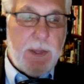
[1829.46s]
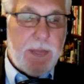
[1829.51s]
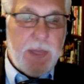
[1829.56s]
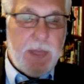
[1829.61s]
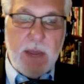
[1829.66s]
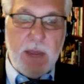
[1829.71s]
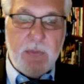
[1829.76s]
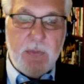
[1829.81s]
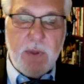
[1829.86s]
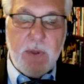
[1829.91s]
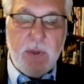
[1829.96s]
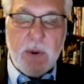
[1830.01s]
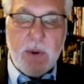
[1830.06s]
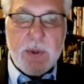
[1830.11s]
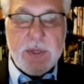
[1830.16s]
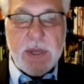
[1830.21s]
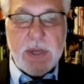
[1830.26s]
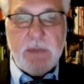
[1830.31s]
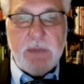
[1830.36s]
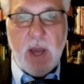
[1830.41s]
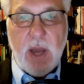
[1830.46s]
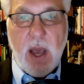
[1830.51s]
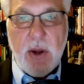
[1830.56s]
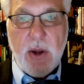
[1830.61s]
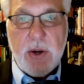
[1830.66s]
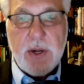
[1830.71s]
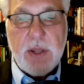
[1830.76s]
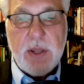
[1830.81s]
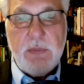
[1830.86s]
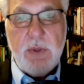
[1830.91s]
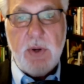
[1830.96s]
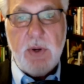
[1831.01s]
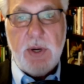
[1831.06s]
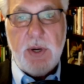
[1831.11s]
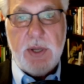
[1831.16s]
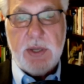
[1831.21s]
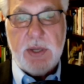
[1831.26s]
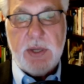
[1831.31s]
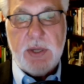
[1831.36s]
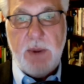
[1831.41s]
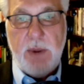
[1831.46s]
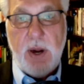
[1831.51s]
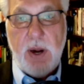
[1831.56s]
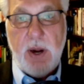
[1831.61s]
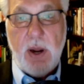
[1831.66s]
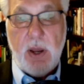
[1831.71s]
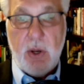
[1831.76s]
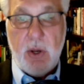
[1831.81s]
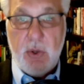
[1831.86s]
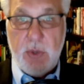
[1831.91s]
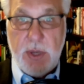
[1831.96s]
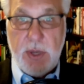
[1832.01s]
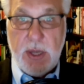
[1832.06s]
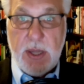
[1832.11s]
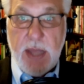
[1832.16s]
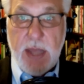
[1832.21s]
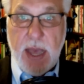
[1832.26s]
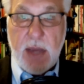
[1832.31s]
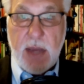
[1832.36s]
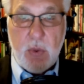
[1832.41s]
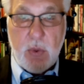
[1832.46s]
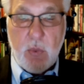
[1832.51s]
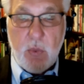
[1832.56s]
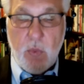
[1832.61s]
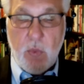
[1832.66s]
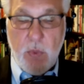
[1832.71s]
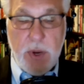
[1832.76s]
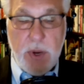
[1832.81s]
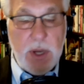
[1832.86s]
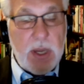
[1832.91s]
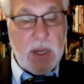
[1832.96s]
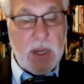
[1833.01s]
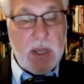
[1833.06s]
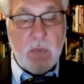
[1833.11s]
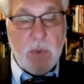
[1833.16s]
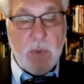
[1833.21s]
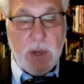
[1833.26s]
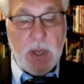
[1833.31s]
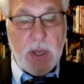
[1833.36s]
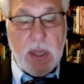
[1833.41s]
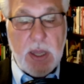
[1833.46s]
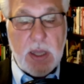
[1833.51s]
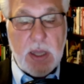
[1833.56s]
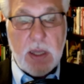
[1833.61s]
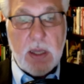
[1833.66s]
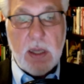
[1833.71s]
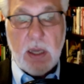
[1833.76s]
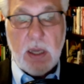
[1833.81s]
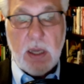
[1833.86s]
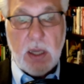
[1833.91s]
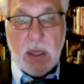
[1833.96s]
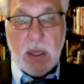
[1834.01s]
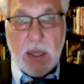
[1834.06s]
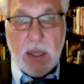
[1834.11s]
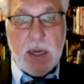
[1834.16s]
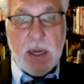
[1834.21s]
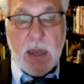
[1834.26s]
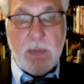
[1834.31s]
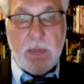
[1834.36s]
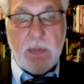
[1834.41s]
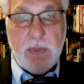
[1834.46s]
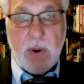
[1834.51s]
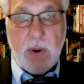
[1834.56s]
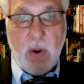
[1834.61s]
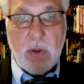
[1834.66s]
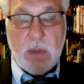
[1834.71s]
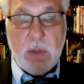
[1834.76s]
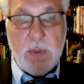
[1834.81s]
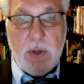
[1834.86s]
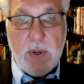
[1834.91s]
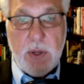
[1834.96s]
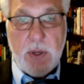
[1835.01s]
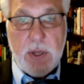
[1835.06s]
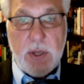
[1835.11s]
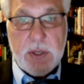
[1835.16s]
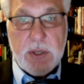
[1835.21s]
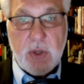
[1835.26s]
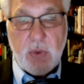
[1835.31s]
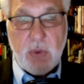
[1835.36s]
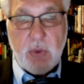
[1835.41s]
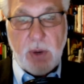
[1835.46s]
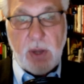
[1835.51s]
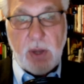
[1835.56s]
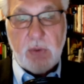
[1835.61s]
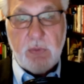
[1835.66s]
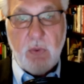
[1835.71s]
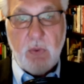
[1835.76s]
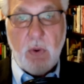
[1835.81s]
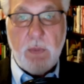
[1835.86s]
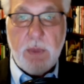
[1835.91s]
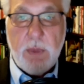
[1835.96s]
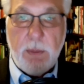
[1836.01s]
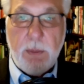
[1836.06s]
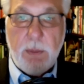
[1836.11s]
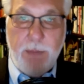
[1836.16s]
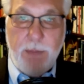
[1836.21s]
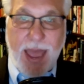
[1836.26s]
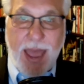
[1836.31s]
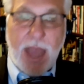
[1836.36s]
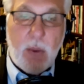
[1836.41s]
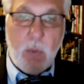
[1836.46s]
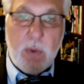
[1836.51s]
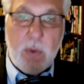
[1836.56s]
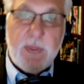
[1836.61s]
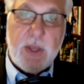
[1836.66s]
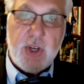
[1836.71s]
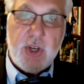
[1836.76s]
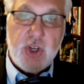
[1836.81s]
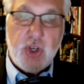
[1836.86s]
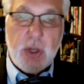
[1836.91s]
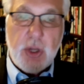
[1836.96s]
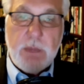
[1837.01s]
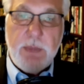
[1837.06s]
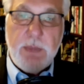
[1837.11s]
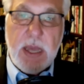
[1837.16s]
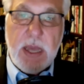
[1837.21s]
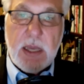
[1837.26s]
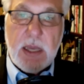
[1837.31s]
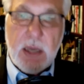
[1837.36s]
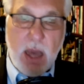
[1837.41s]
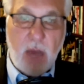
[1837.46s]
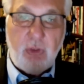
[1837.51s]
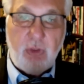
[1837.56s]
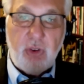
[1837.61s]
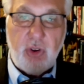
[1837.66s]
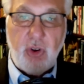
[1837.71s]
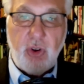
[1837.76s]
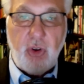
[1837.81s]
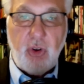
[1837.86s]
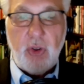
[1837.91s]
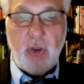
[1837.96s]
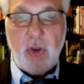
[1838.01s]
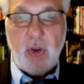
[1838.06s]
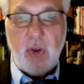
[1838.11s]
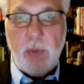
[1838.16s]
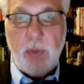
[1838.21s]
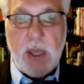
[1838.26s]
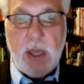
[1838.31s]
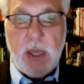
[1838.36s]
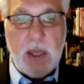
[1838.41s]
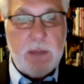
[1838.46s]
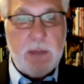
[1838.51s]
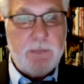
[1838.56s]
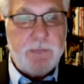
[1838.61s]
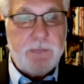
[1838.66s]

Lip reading: If there was even 100 communities in America who did that, who really, really cleaned up their own communities and transformed them back where they should be, constitutionally speaking,